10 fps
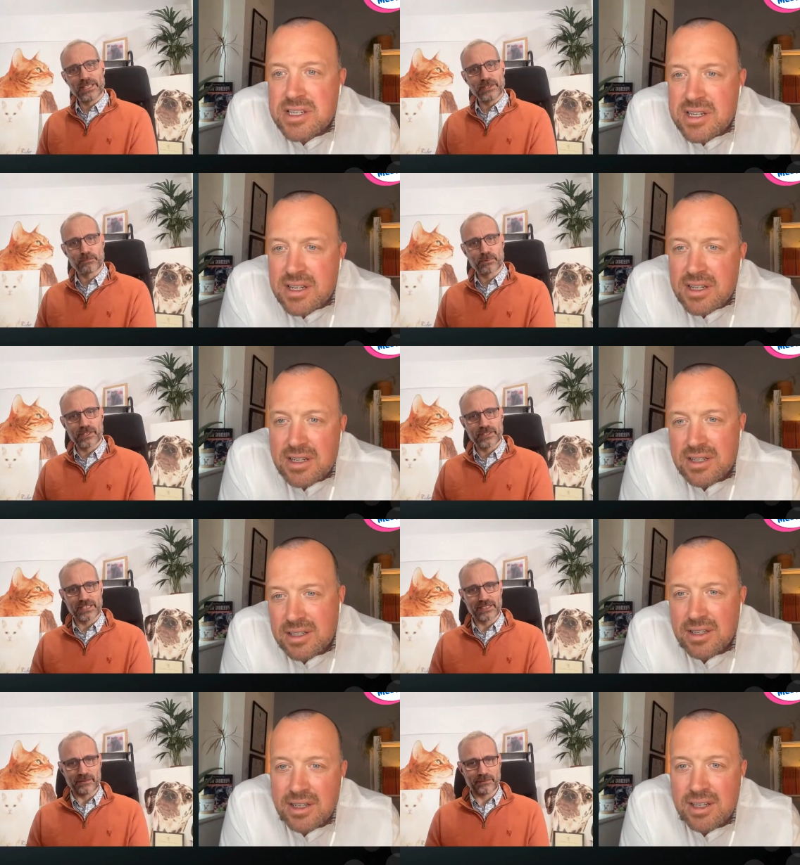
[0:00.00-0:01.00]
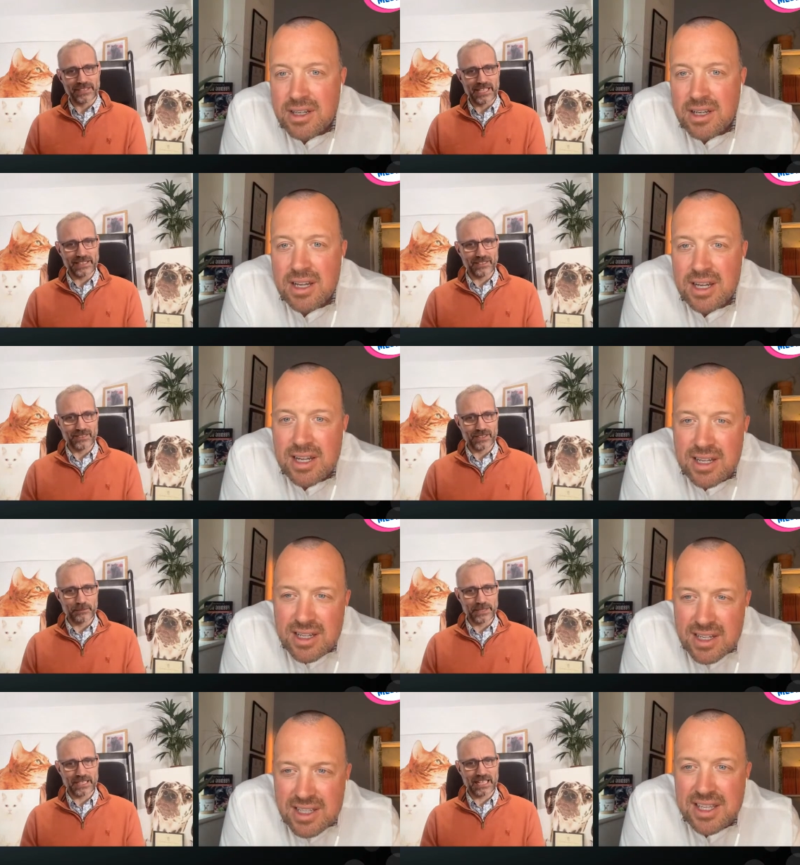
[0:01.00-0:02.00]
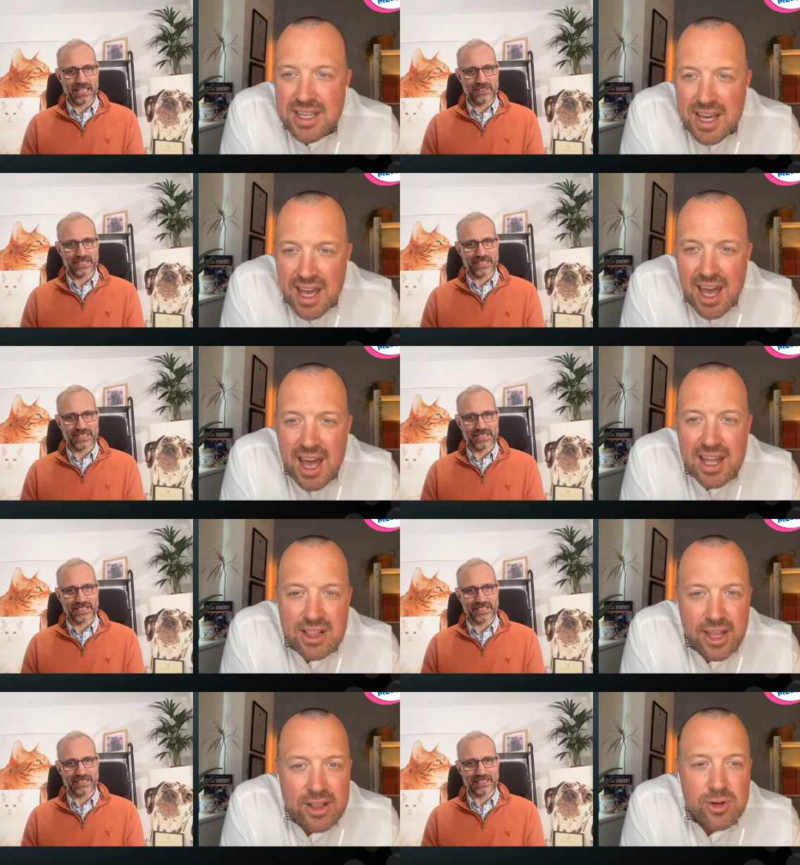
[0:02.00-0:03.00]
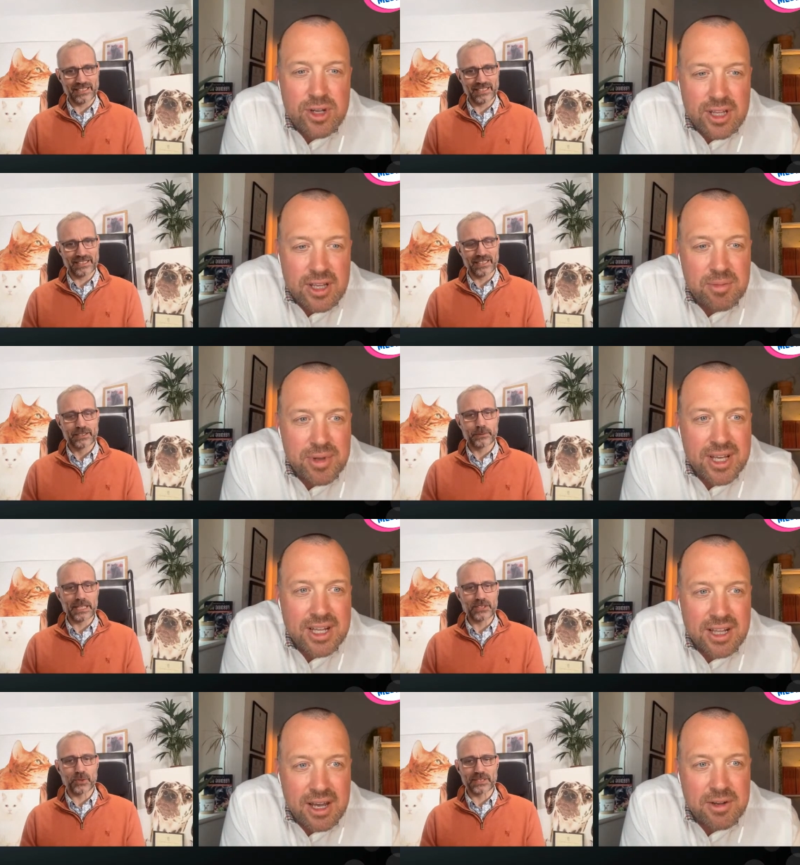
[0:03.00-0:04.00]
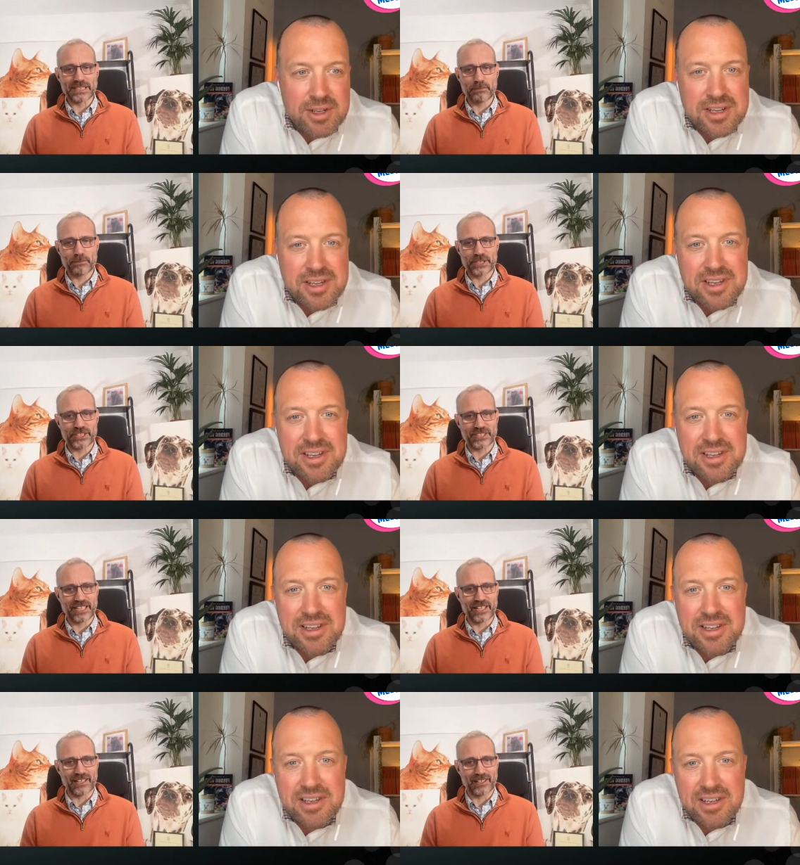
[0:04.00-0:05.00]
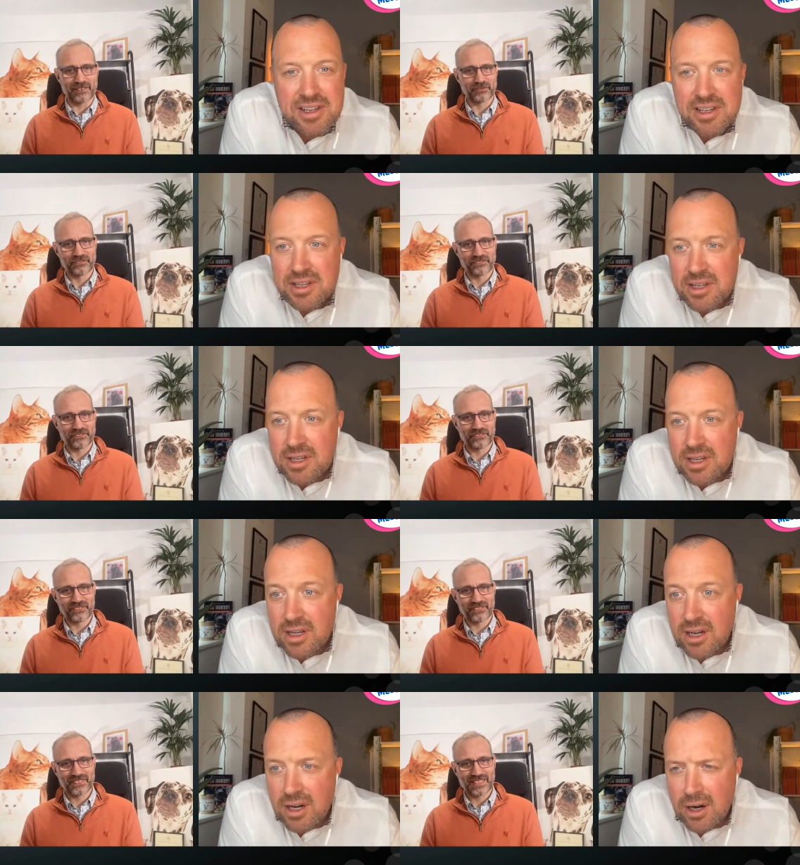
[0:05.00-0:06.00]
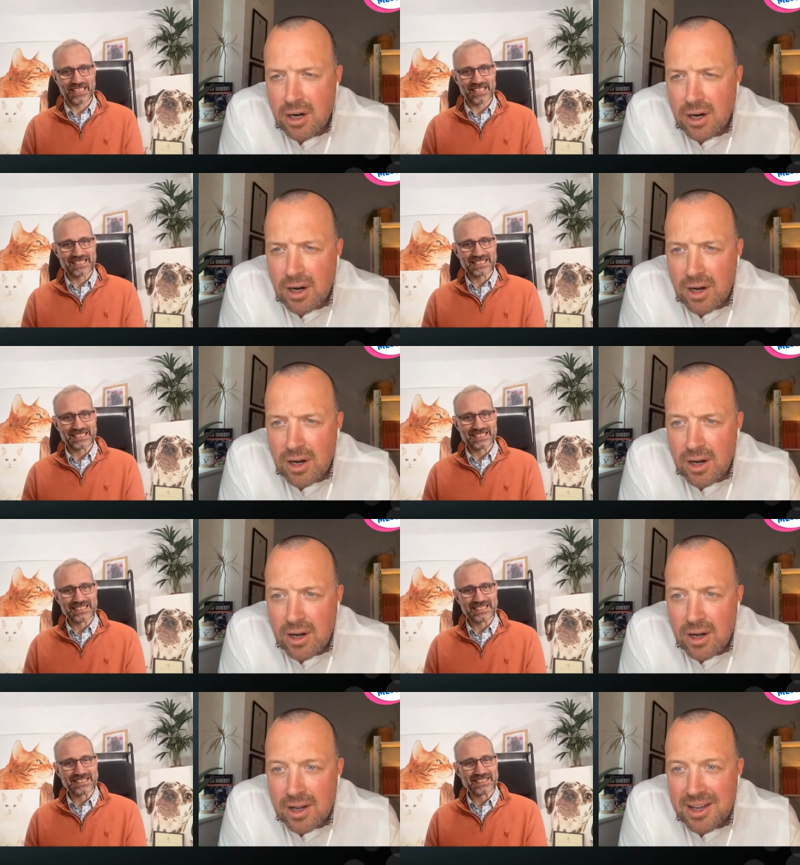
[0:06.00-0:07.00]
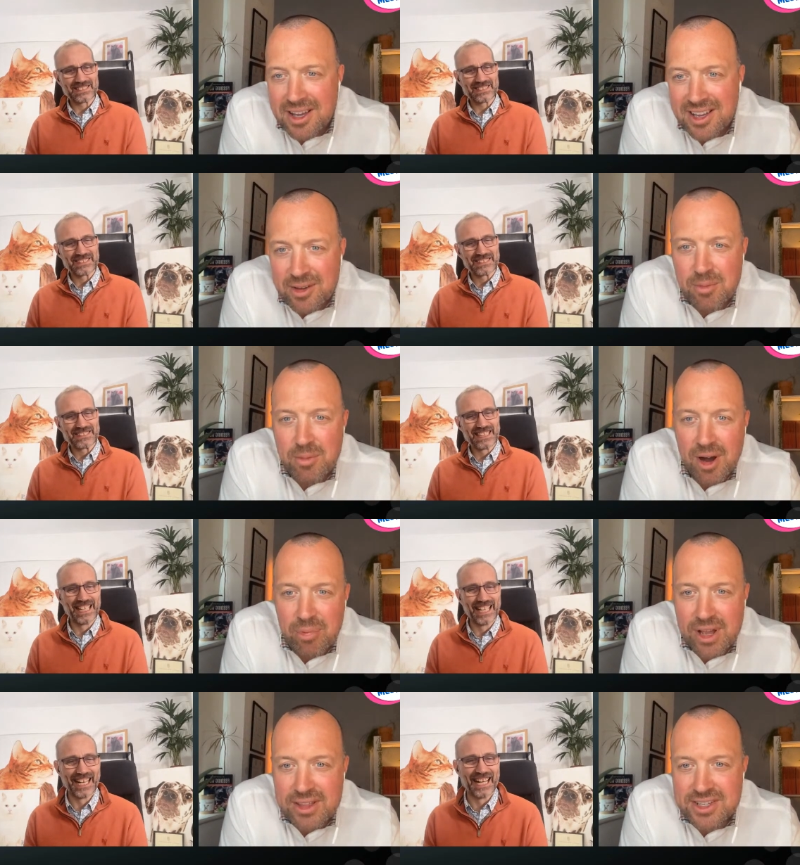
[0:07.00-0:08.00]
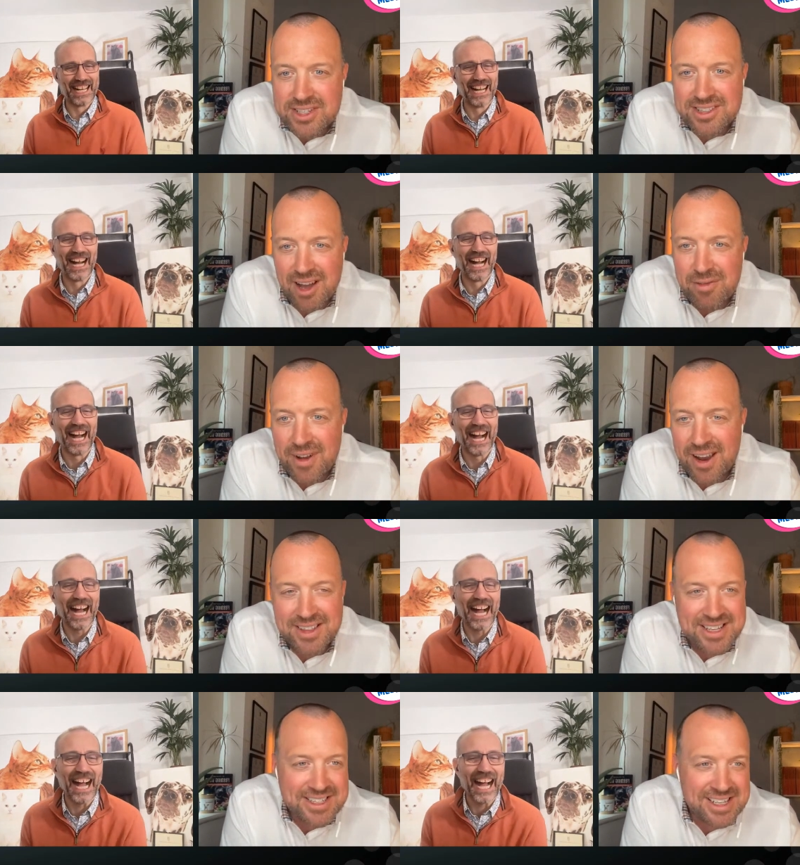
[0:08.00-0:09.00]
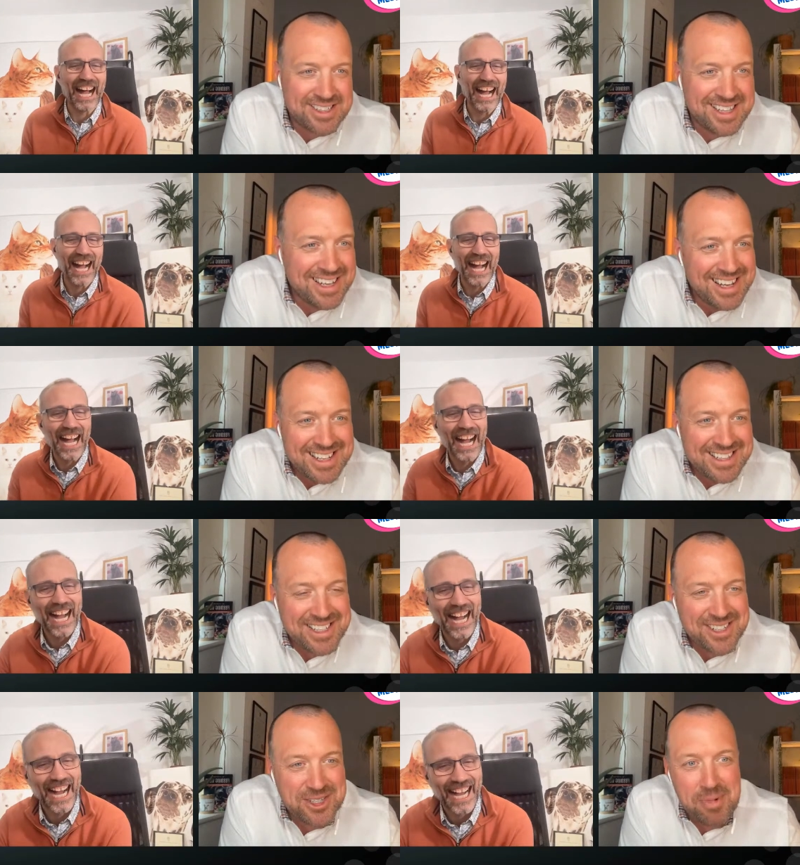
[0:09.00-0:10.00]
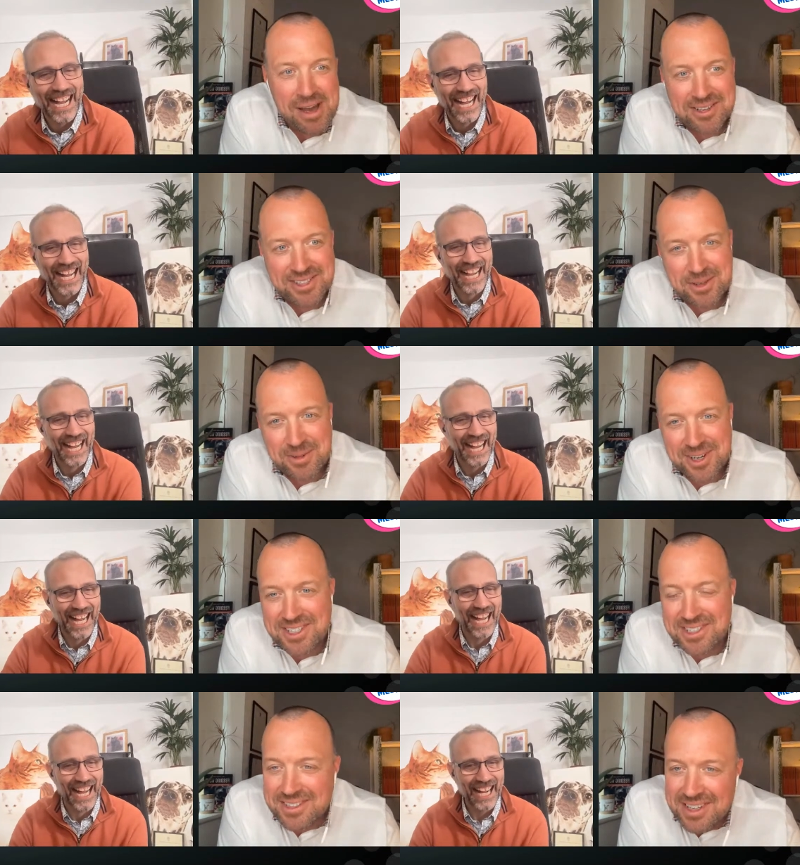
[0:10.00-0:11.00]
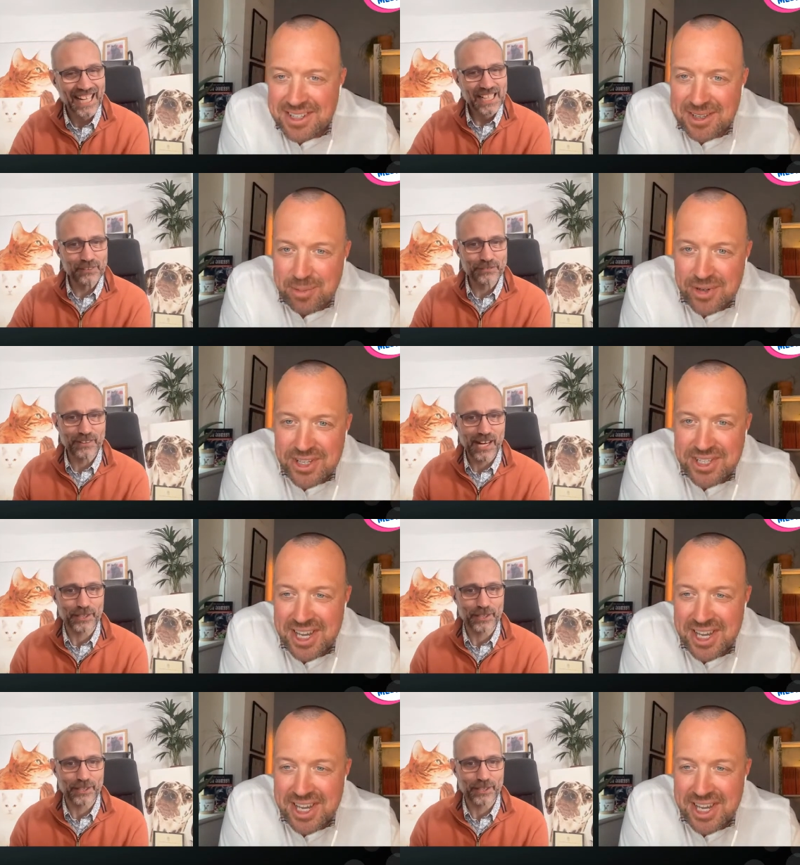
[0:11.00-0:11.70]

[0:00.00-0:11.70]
Speaker 1: you've broken them and they look a bit cloudy. Yeah, they look thing. a little bit. Depends cloudy. what temperature they are.
Speaker 2: Oh, come on, Brad, this is not fair. These things, we got spanners in the works. If they're out